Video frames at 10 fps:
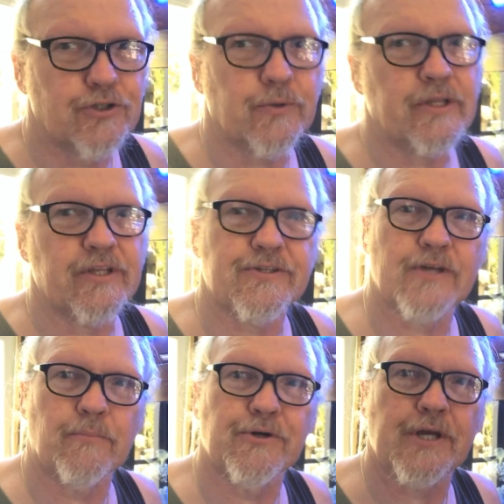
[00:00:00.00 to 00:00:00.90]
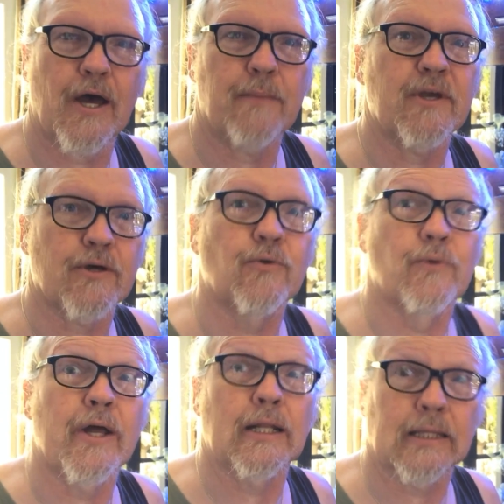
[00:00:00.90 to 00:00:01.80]
During the summertime, it
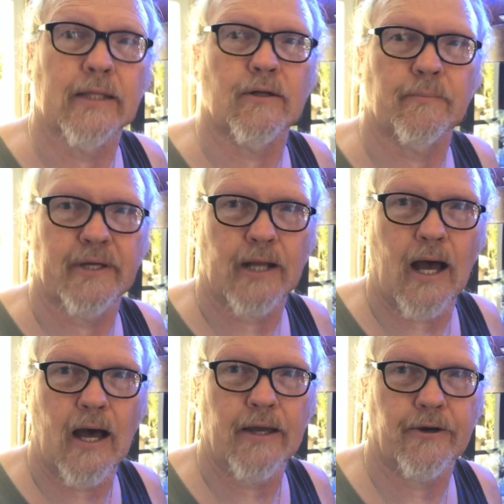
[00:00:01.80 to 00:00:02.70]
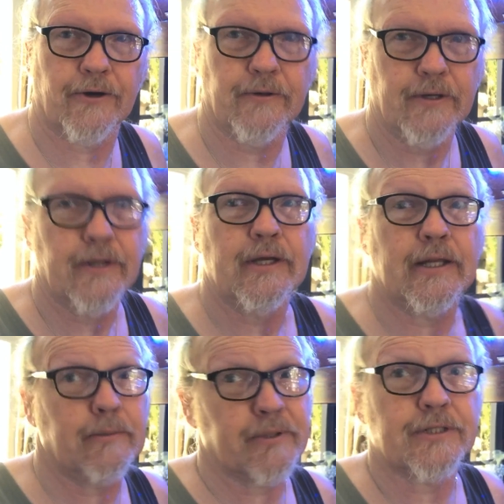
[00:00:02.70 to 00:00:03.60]
can run a little bit higher,
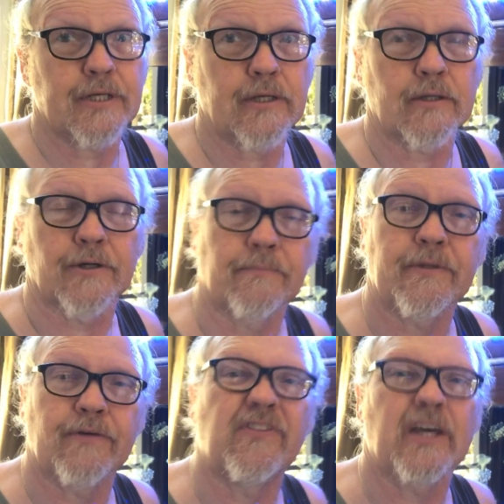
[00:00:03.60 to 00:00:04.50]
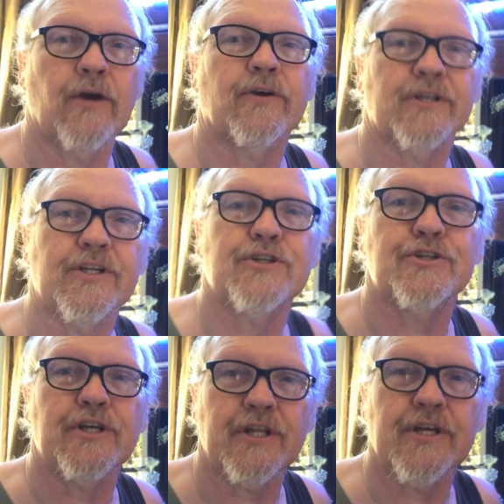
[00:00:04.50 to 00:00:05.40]
and in particular if the air
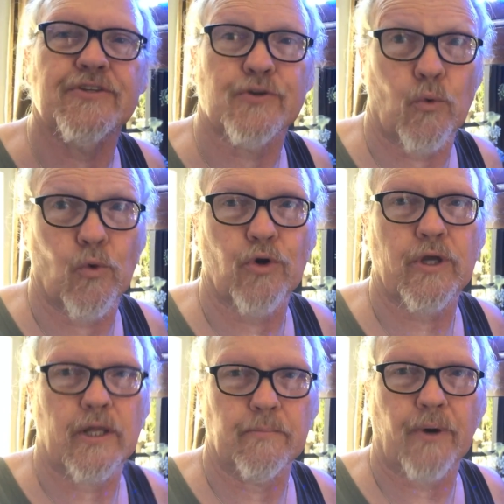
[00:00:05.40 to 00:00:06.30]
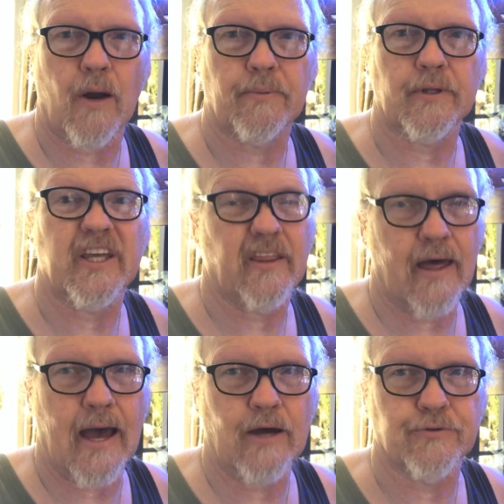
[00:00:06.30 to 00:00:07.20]
conditioning isn't working properly in
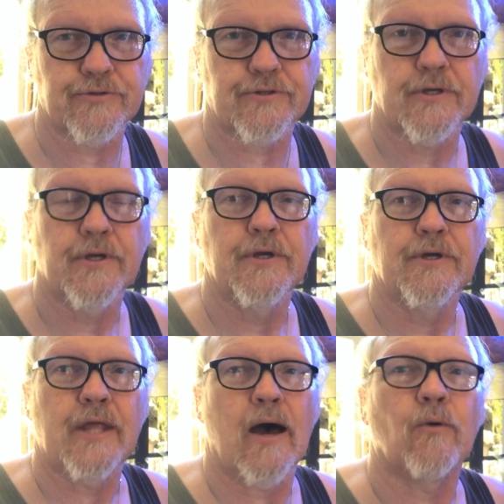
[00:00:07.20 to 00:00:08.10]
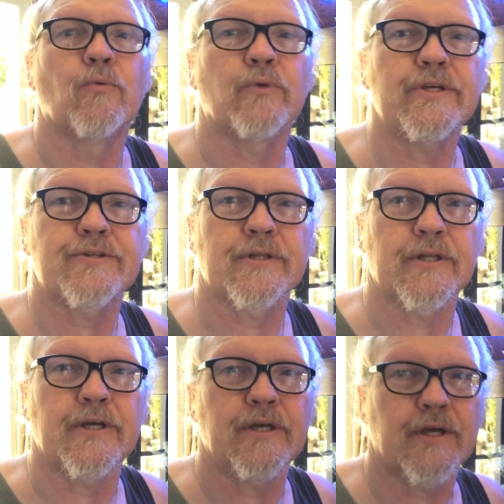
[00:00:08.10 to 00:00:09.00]
the house. Now
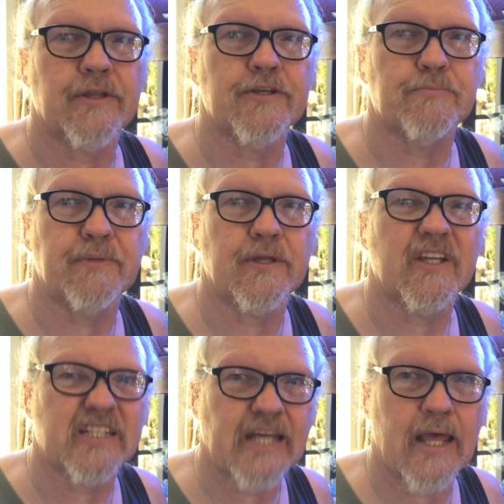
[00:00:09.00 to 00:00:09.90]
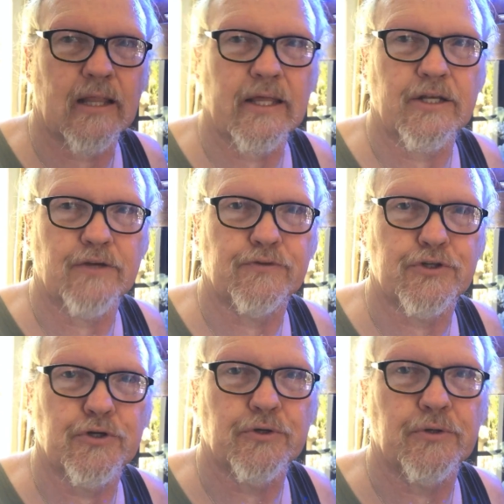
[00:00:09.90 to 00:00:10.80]
recently, this being the tail end of
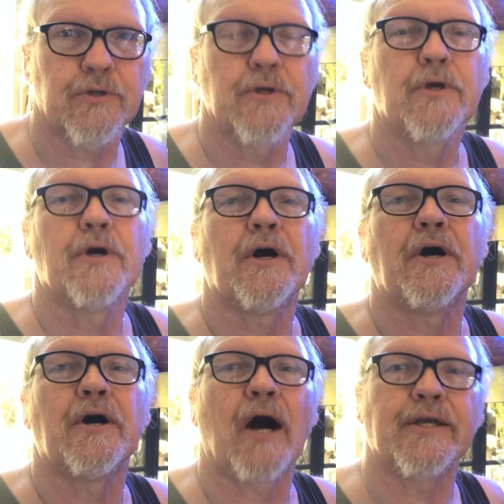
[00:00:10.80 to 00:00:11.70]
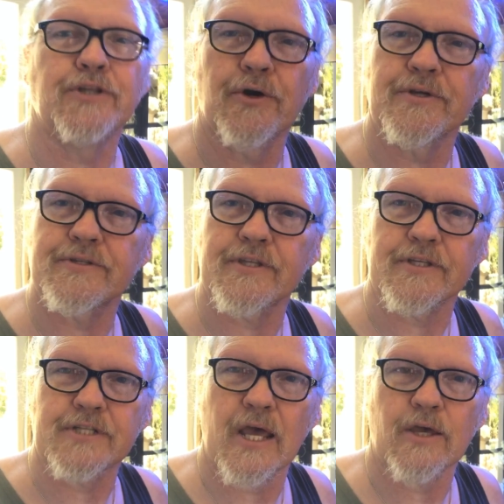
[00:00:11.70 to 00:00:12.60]
June, uh, I noticed that
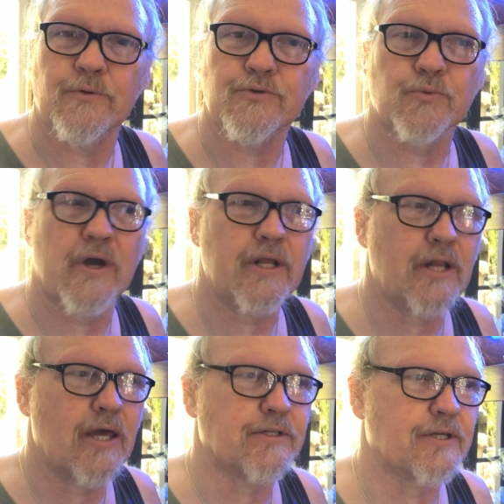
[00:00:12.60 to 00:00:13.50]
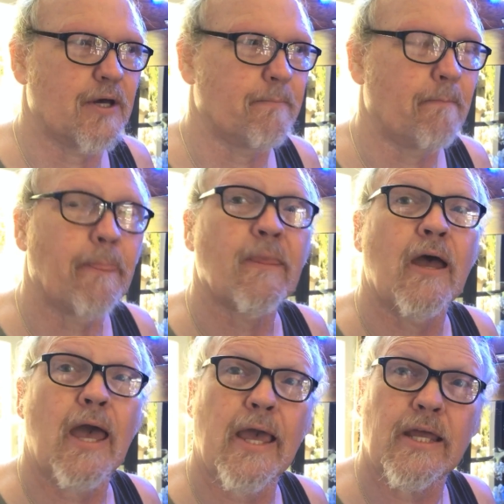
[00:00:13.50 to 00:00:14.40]
the tank was running at um,
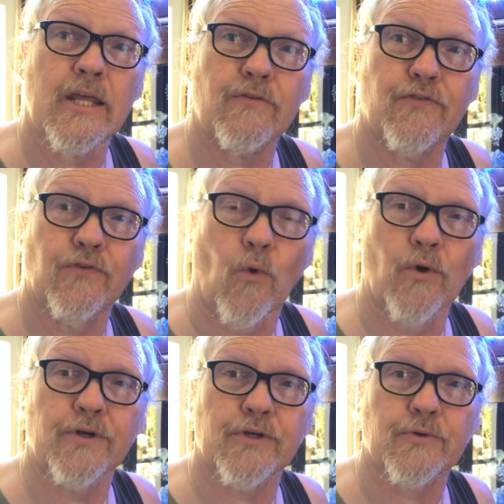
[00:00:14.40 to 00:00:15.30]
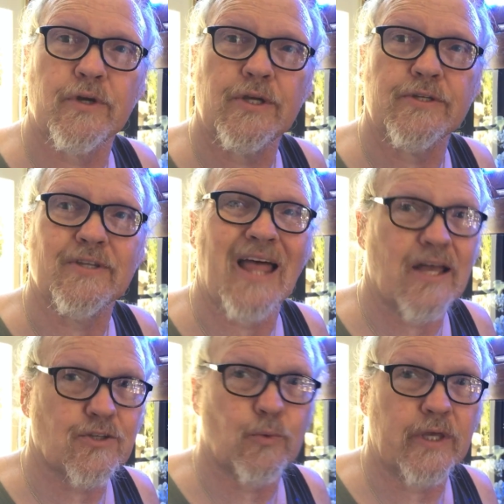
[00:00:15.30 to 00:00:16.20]
84 degrees
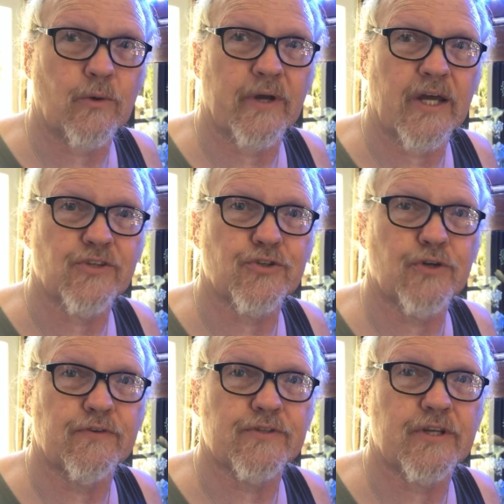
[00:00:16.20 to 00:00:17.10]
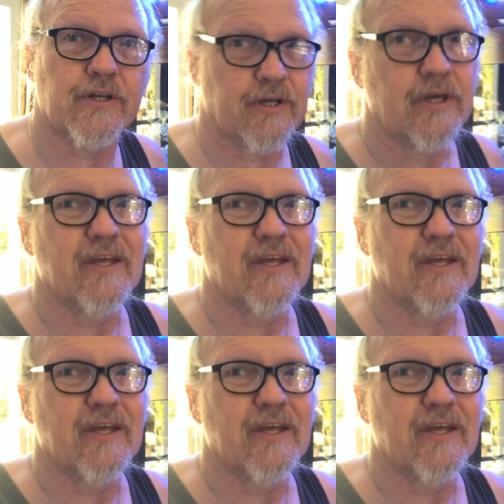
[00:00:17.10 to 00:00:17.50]
last week when I serviced it.